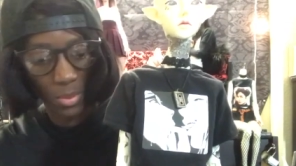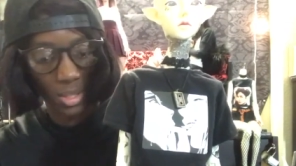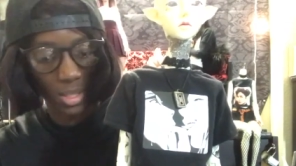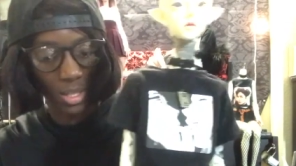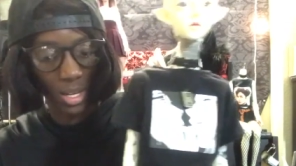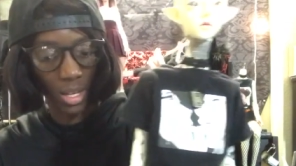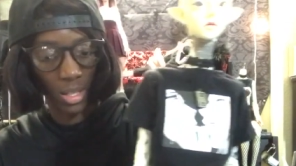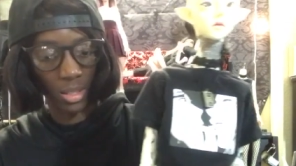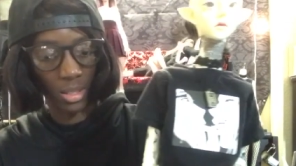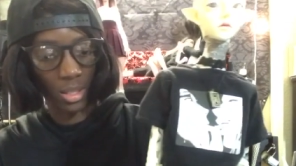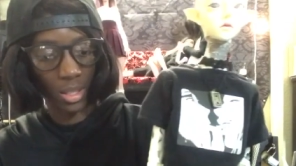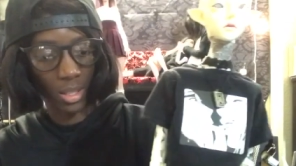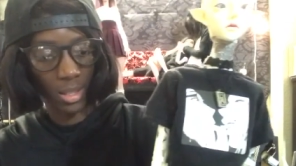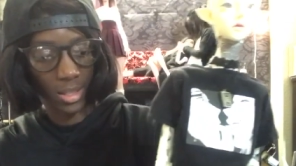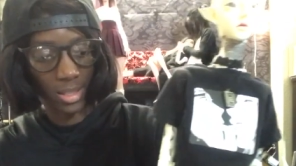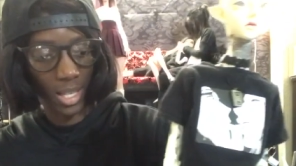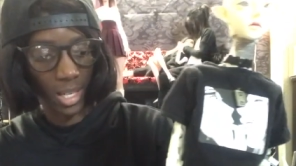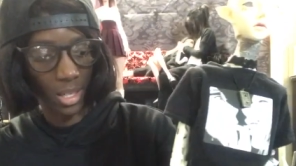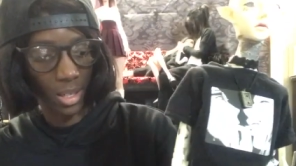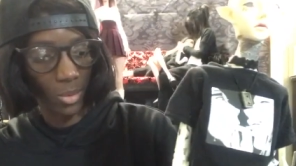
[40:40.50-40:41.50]
put it on her
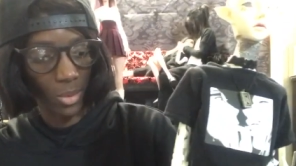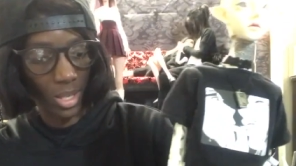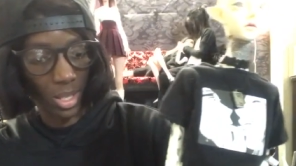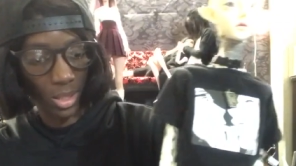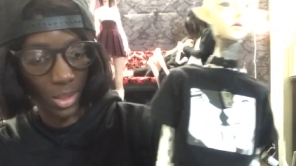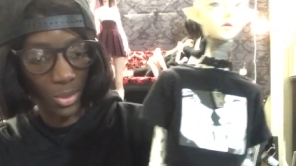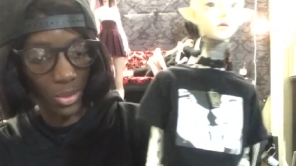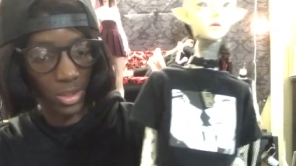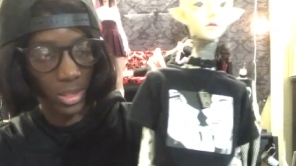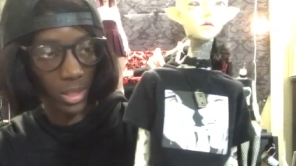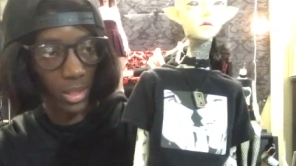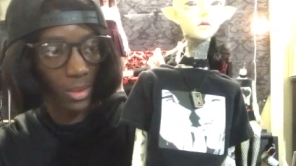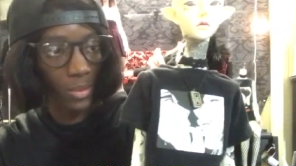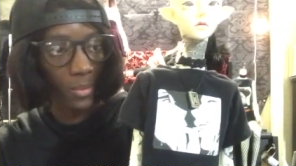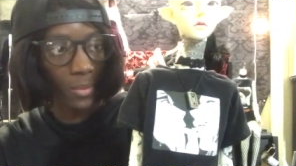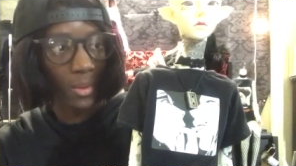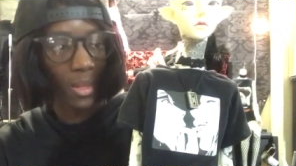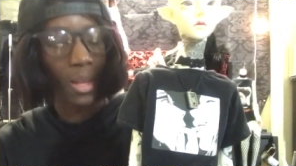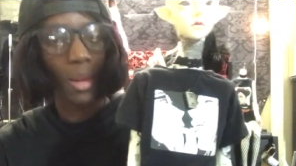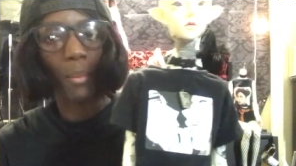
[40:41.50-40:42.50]
because I didn't want to lose it.
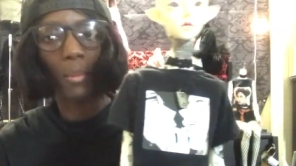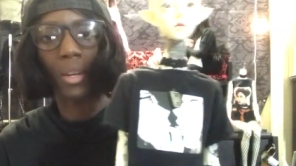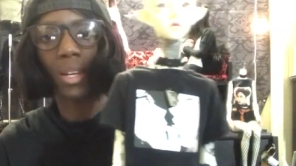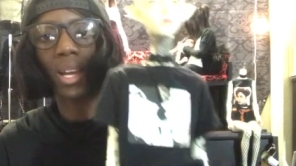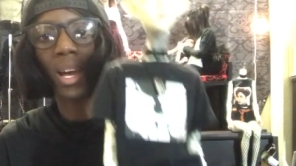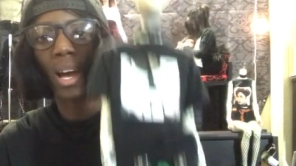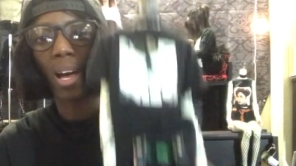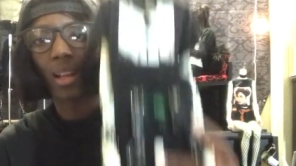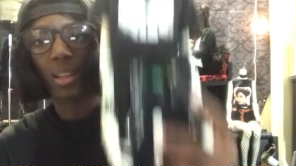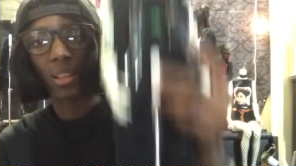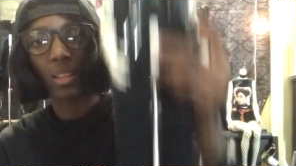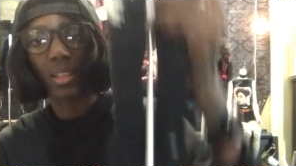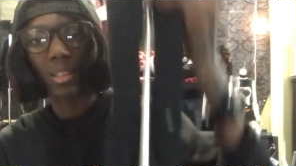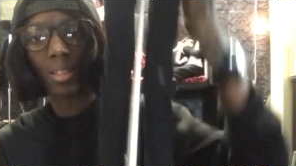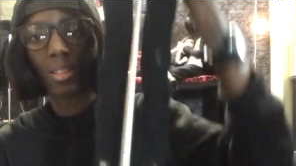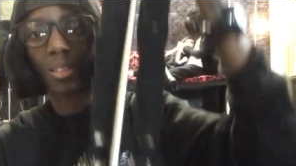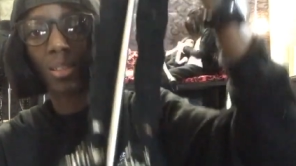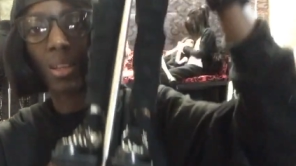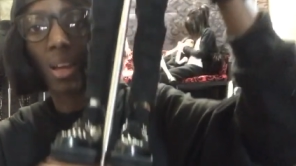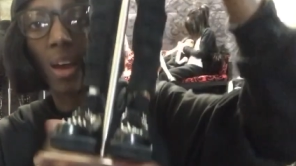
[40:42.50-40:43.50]
But yeah, look at
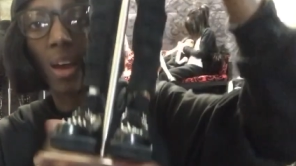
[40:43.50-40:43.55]
these